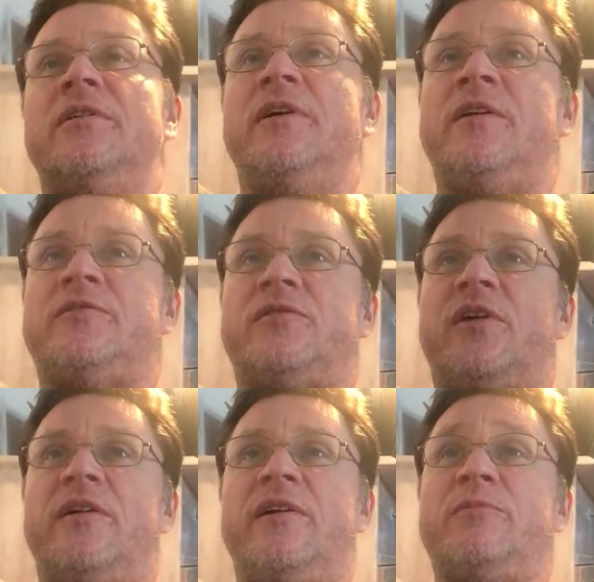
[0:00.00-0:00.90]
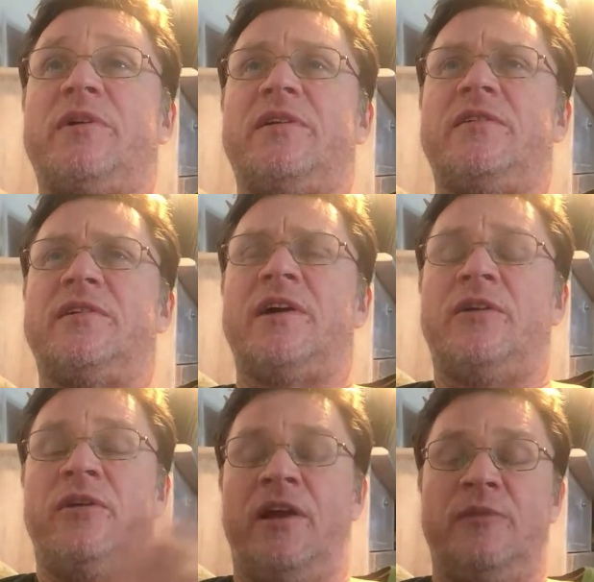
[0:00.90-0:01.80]
esoteric, but it
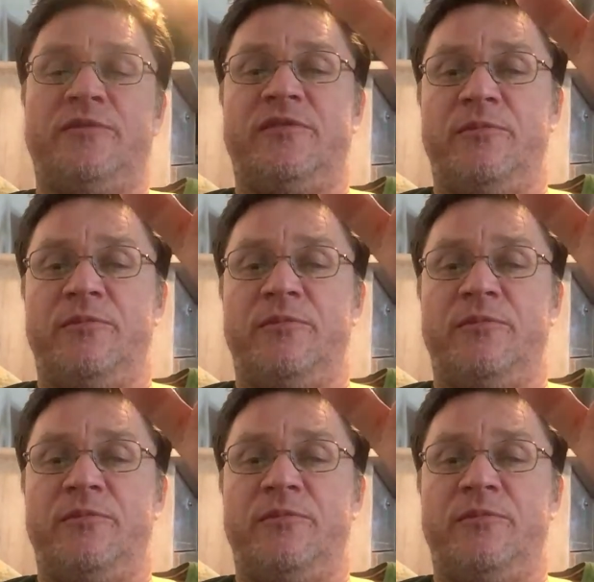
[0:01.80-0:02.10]
kind of helps